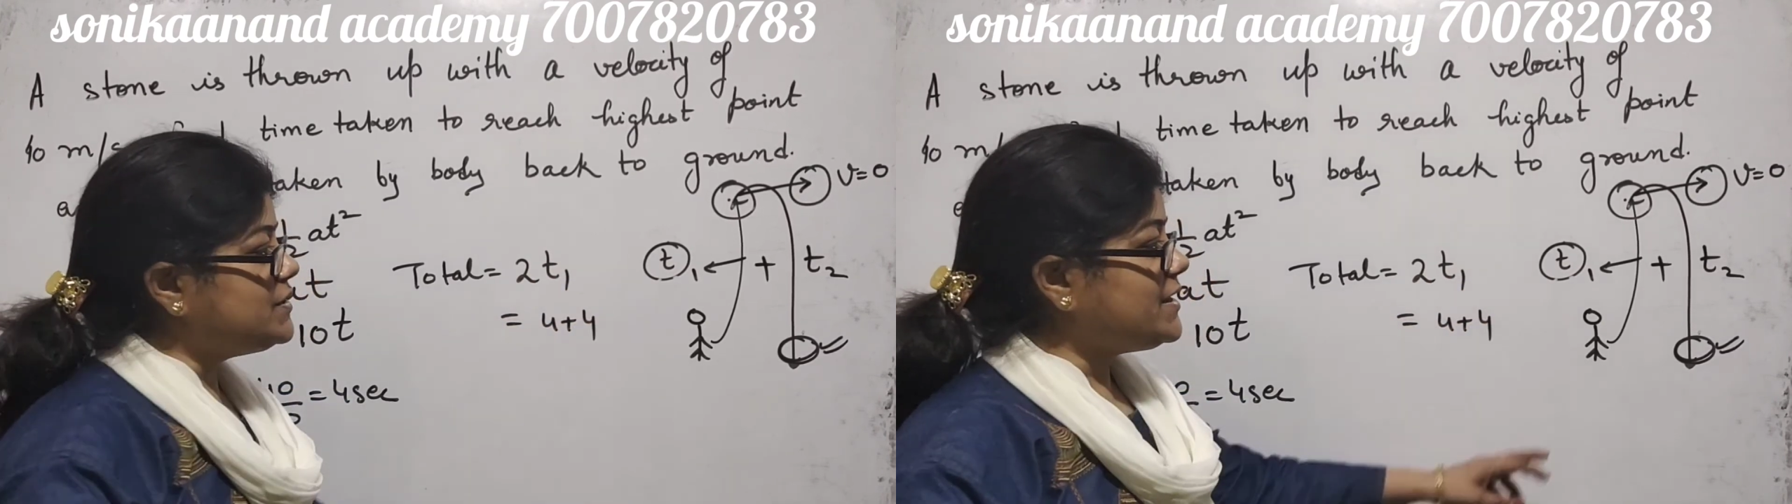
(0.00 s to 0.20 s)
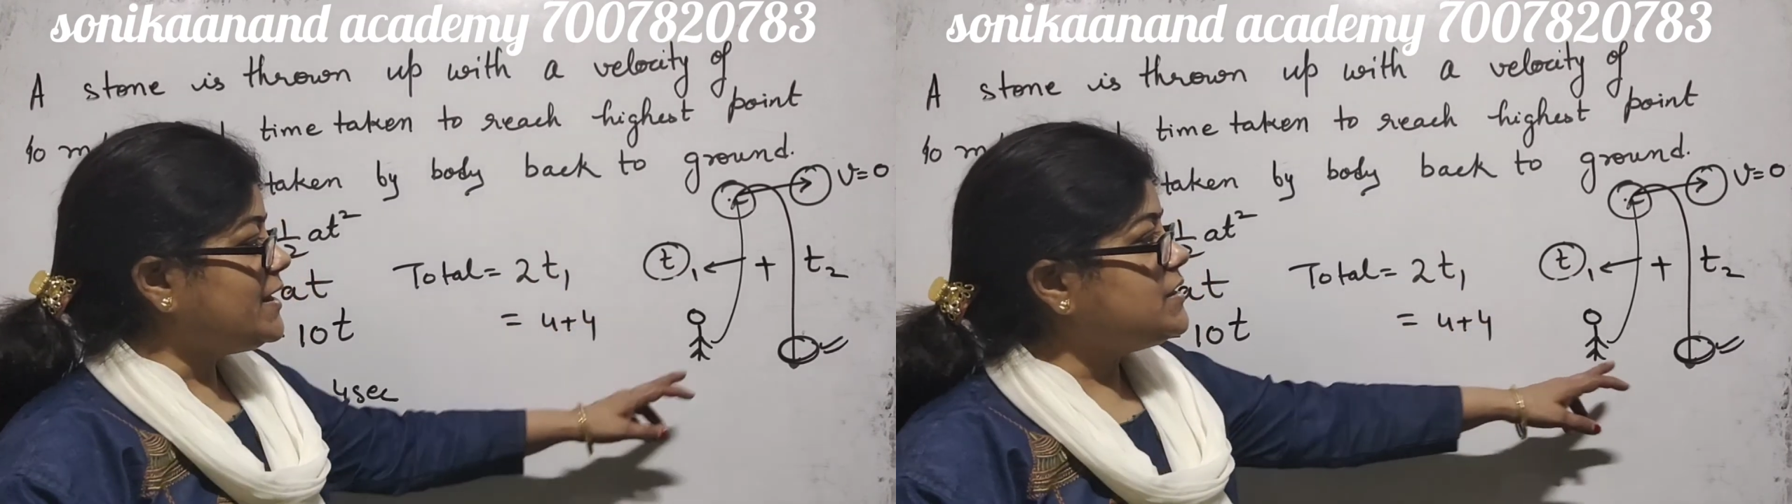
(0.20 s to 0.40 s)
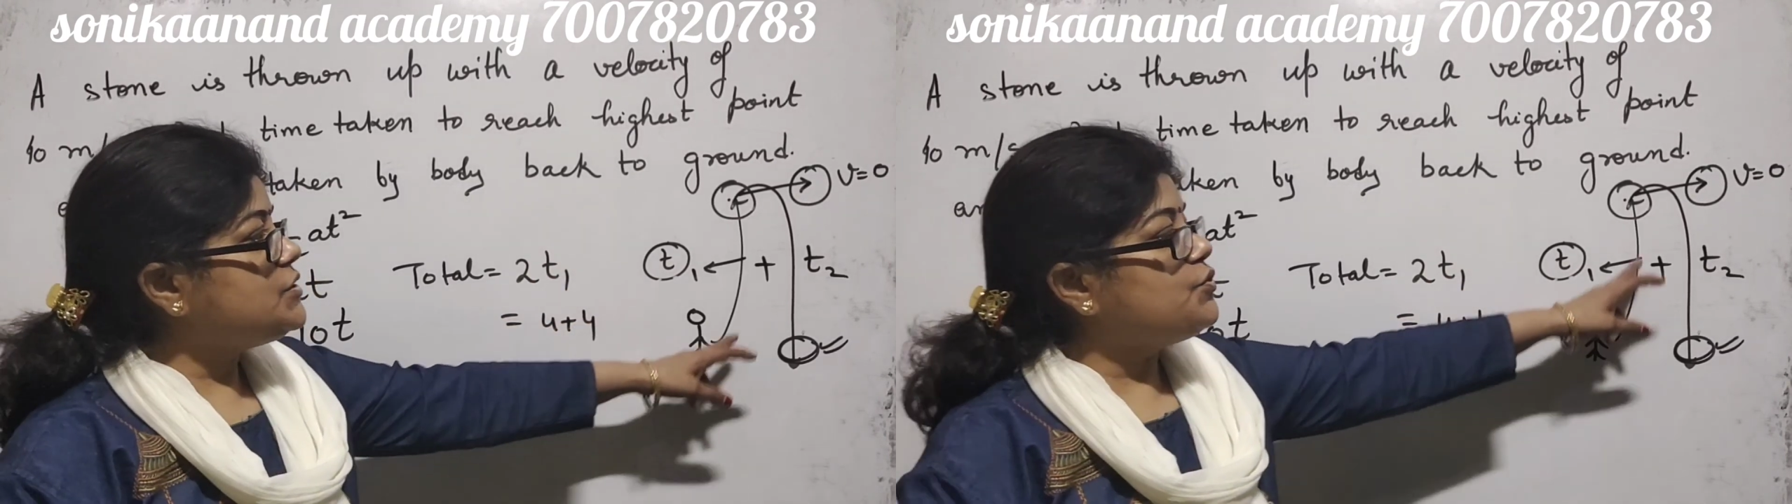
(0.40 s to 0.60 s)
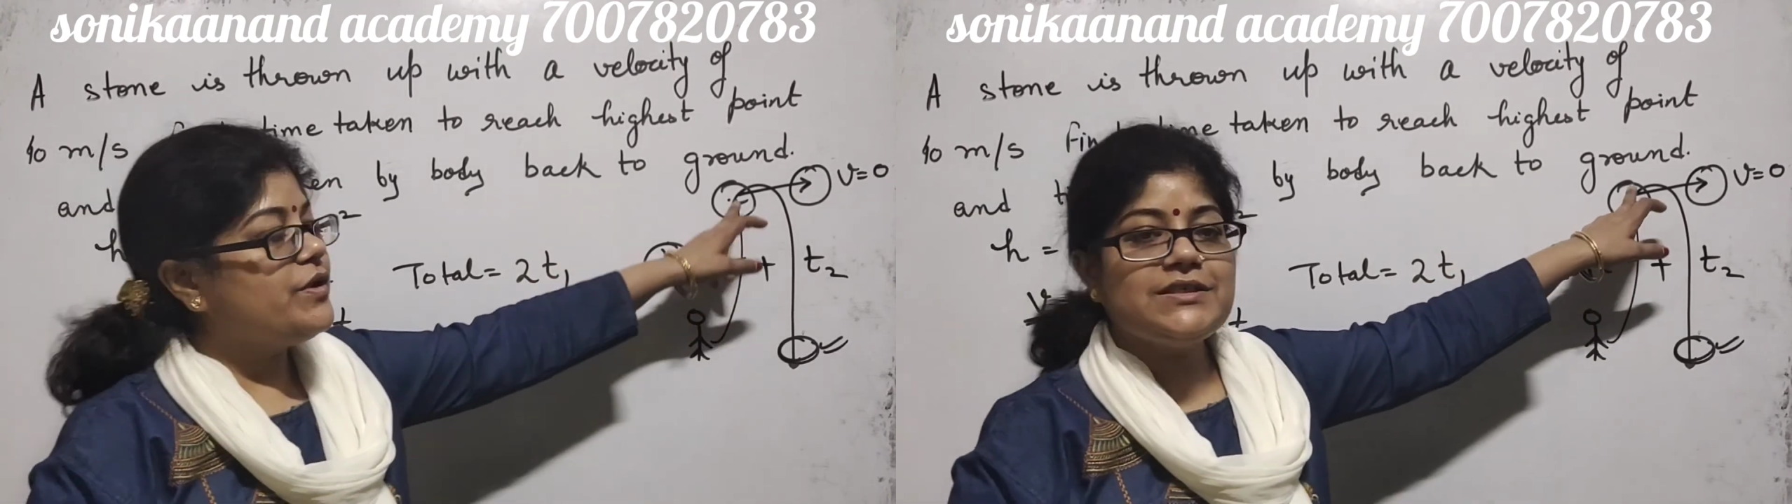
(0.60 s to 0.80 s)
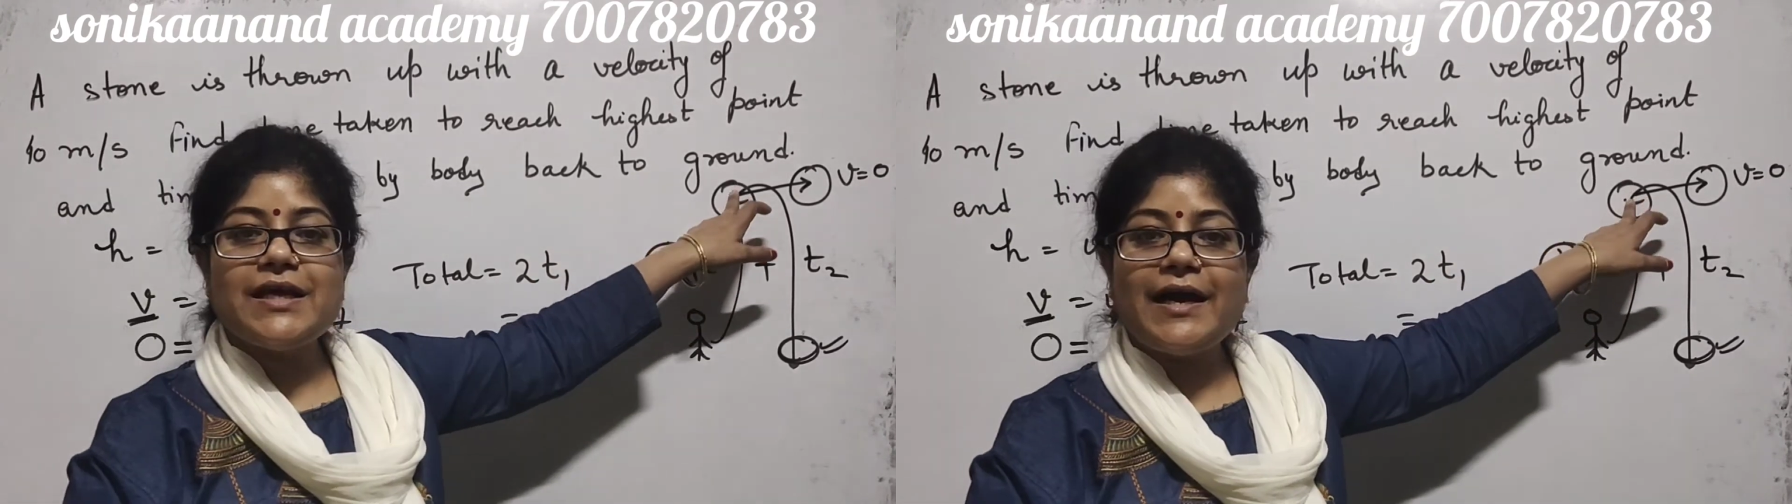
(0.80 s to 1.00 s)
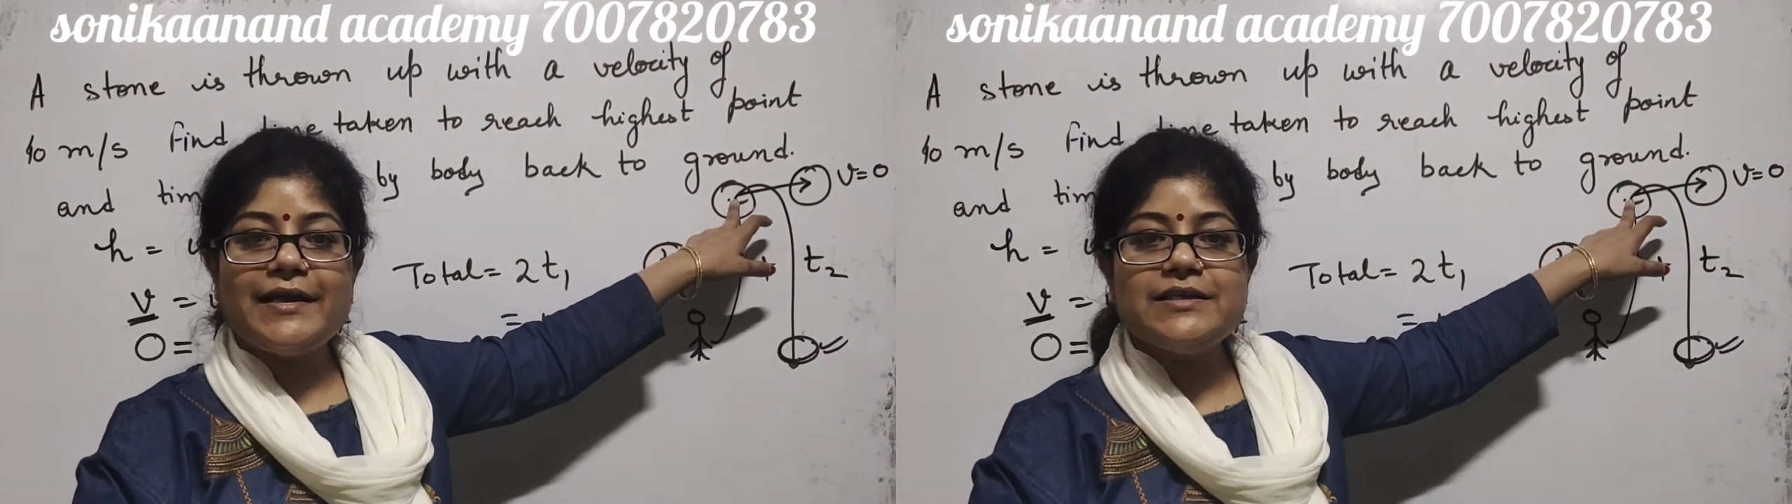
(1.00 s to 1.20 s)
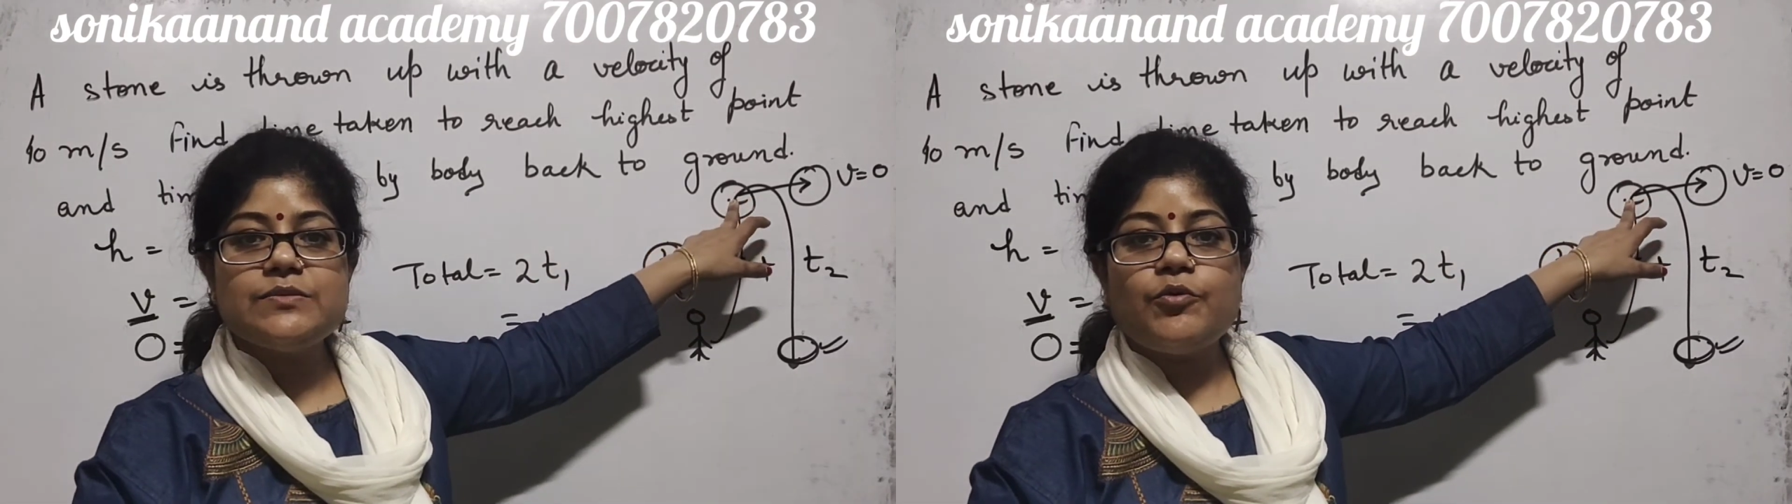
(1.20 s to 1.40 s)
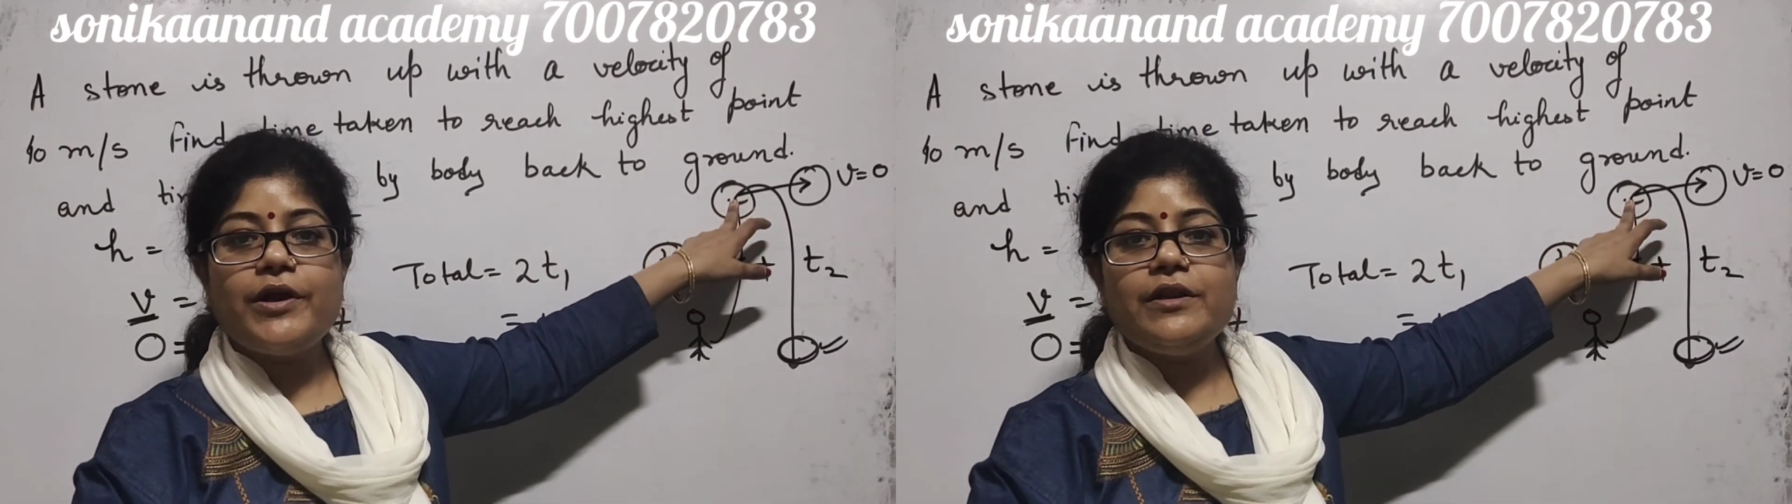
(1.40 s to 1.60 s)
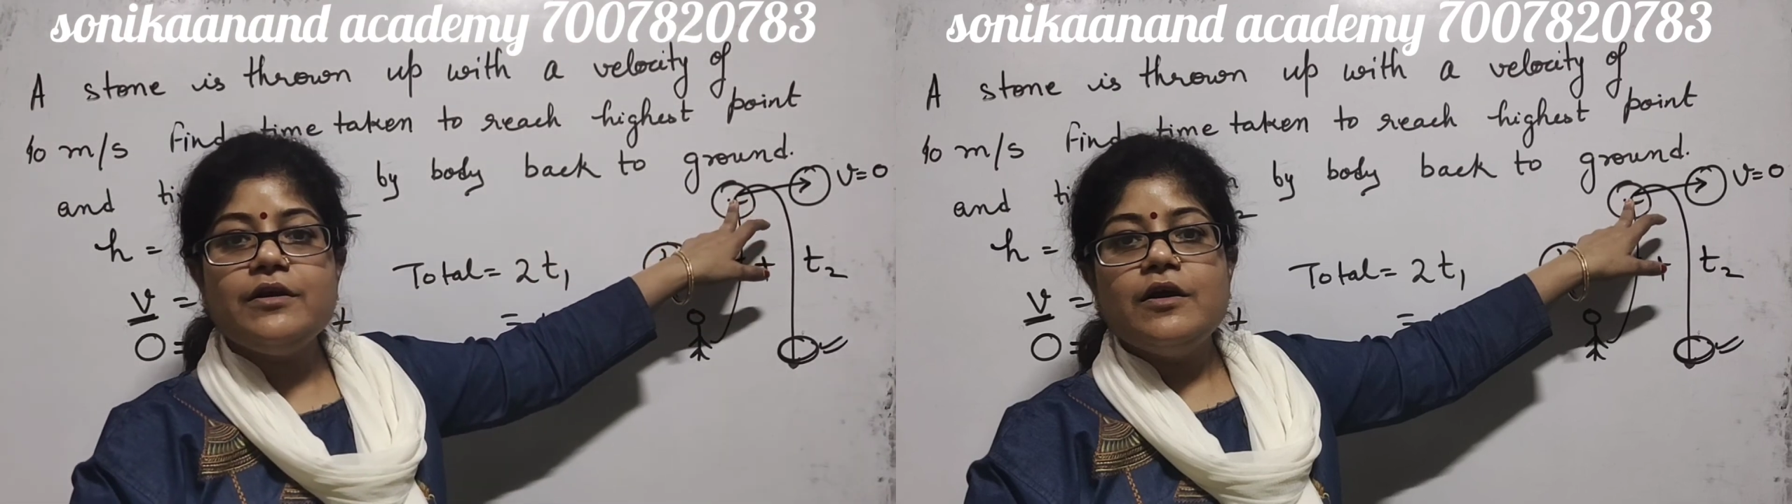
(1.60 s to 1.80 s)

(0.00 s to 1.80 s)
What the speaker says: seconds to reach the highest point,